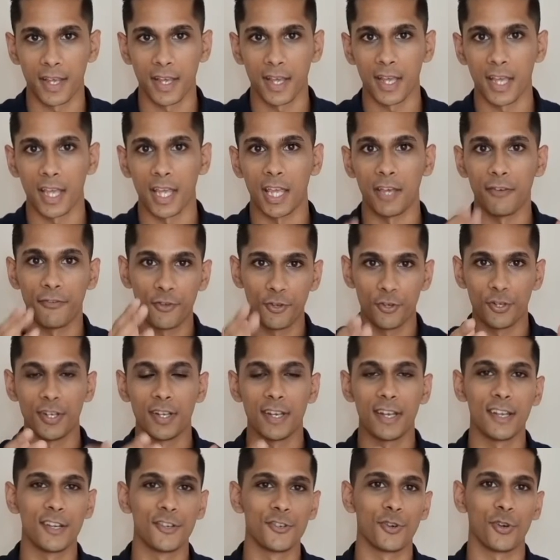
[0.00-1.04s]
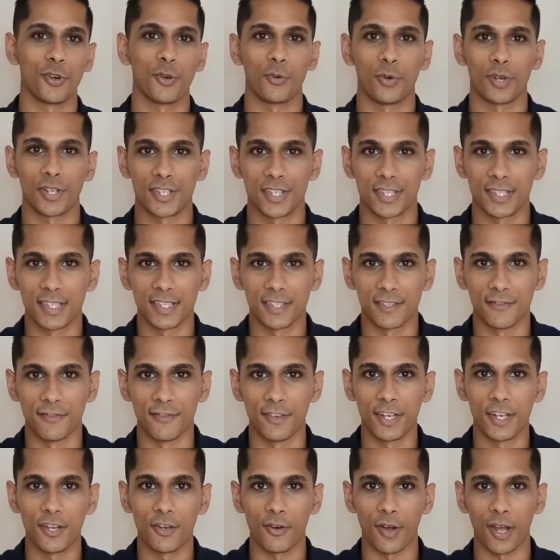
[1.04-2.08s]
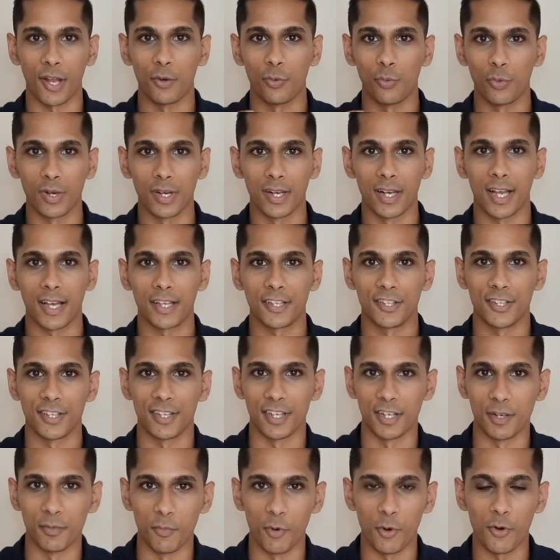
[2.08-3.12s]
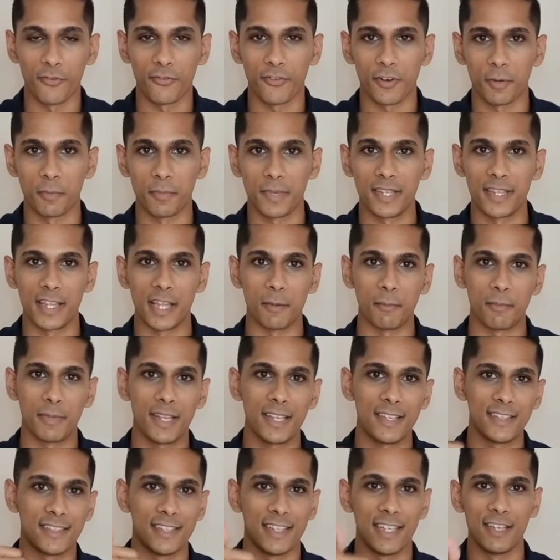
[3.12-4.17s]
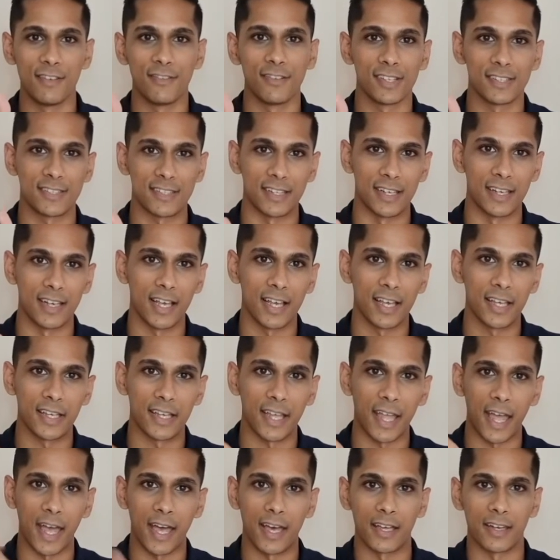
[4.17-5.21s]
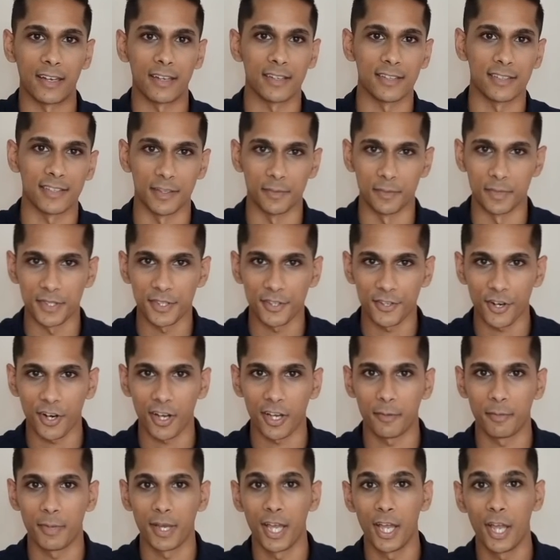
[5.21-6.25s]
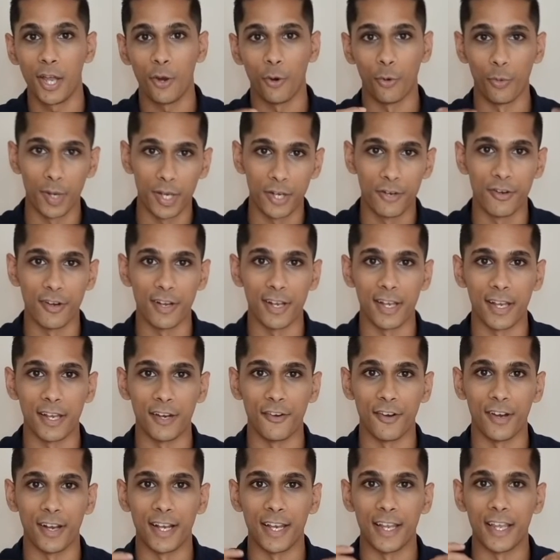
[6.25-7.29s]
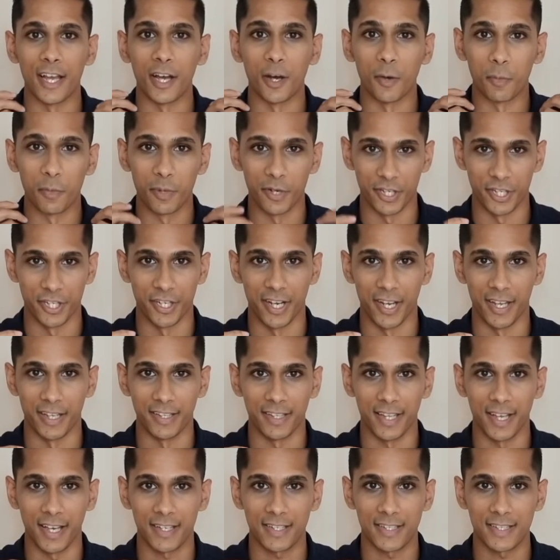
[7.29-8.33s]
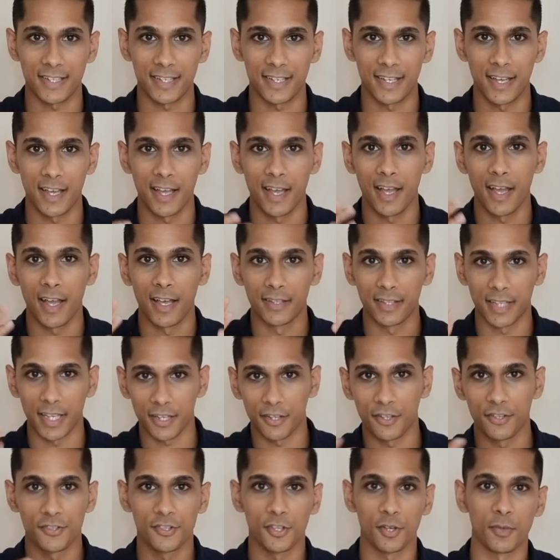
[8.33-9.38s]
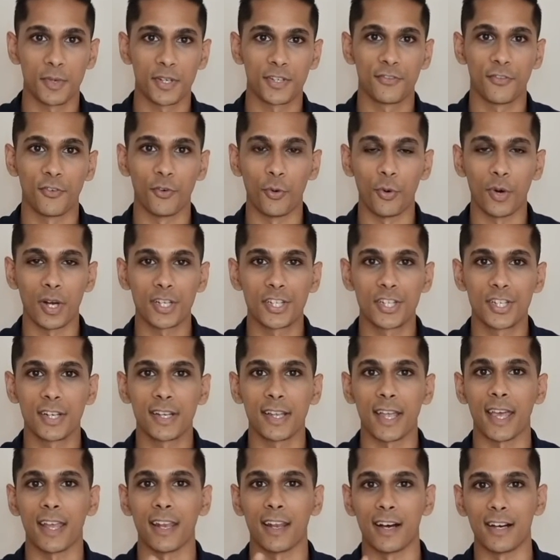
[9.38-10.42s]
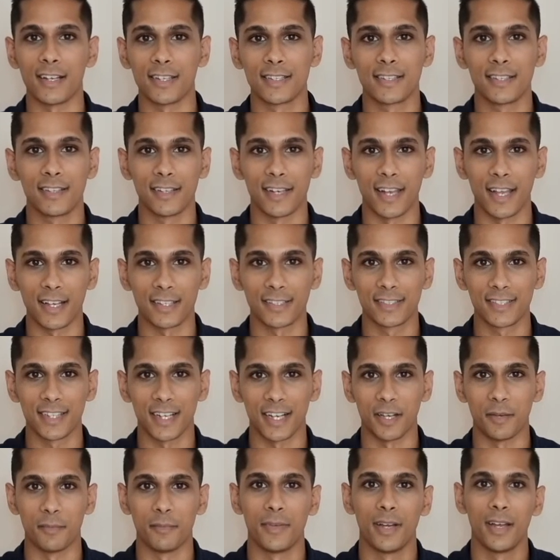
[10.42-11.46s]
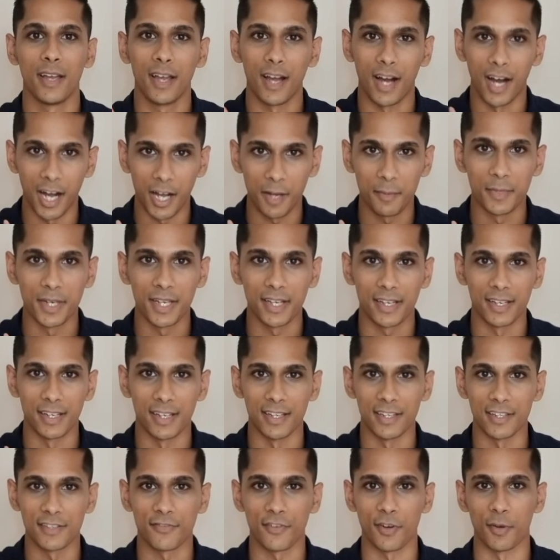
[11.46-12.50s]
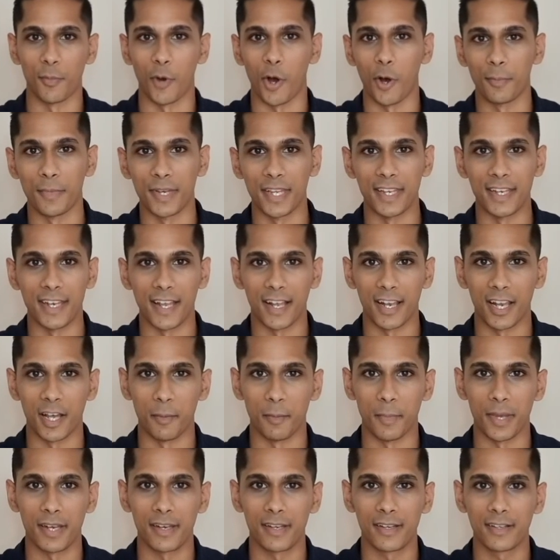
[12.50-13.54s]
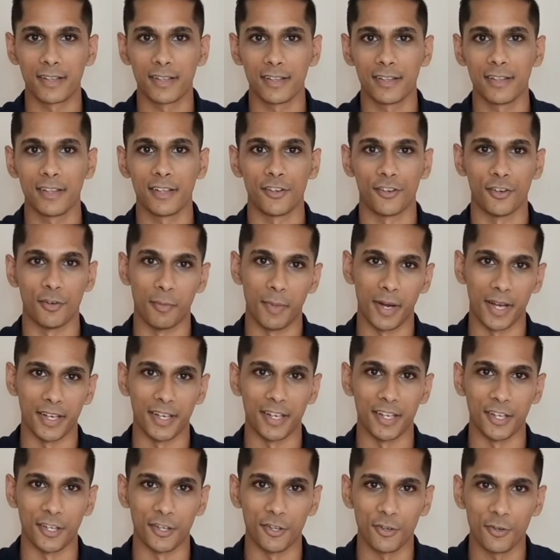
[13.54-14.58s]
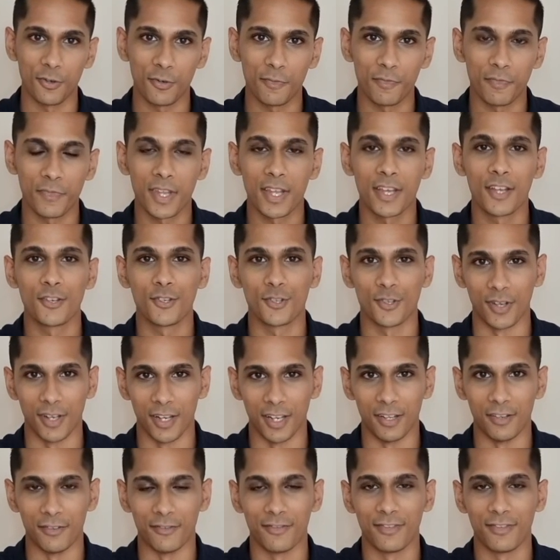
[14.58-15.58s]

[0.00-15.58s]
If you did enjoy watching this video and would like to hear more from me, then please leave us a like and subscribe. We'd really appreciate that. Thank you so much for watching, and until next time, I'm Nicholas from Omninela Medical, reminding you to live